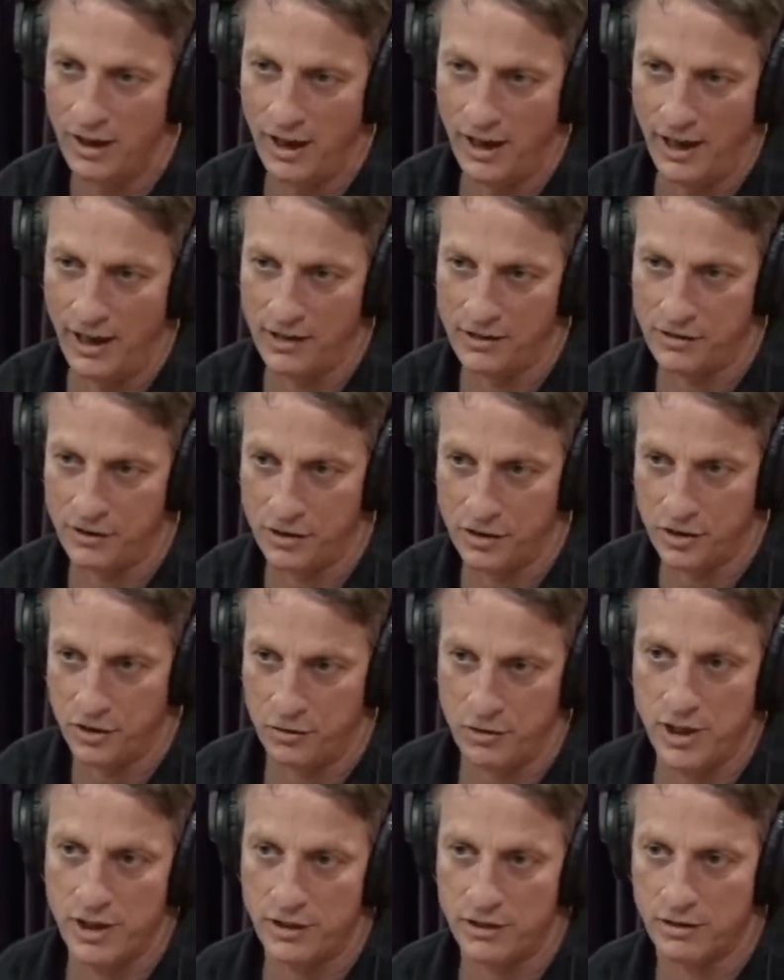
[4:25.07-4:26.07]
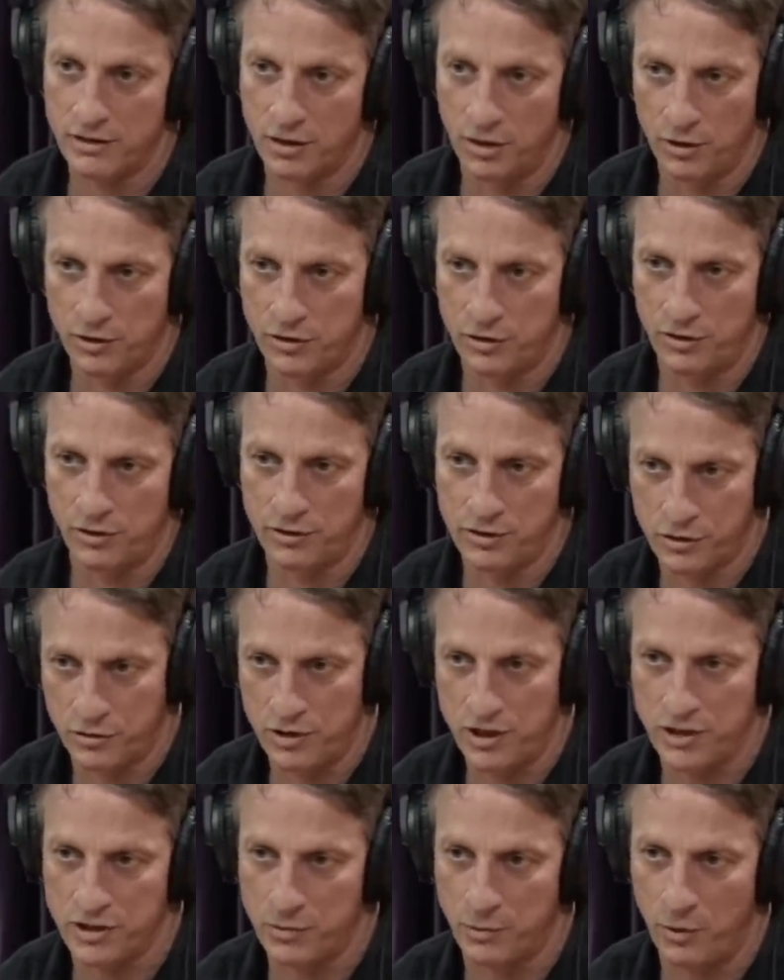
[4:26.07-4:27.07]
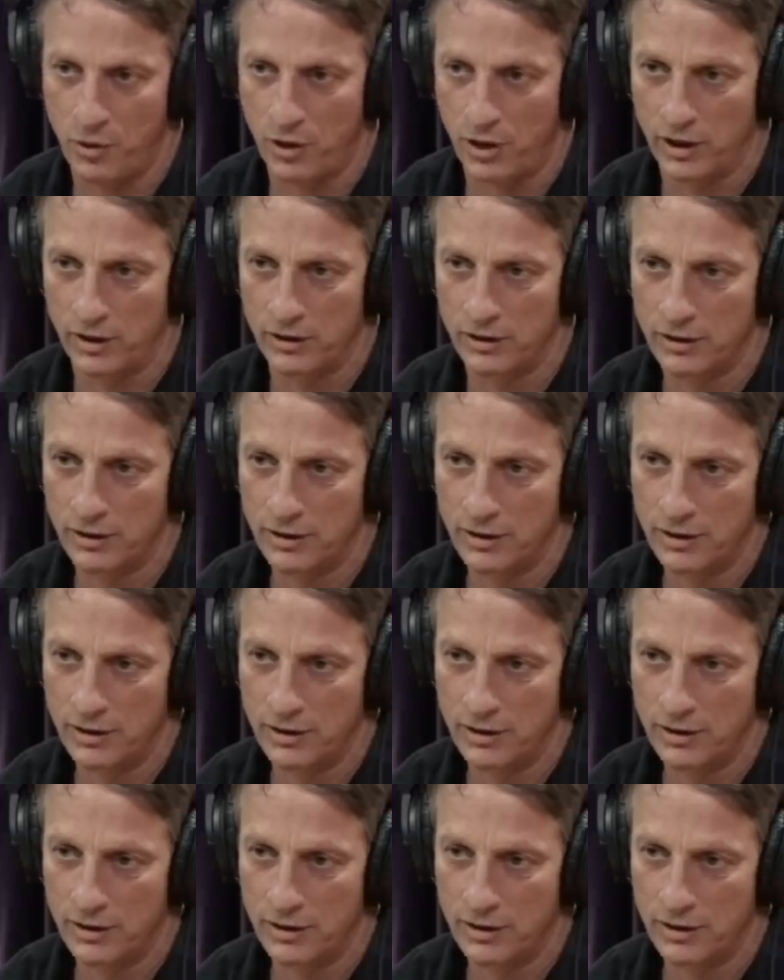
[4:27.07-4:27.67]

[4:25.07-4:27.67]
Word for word: as the street culture, street sport.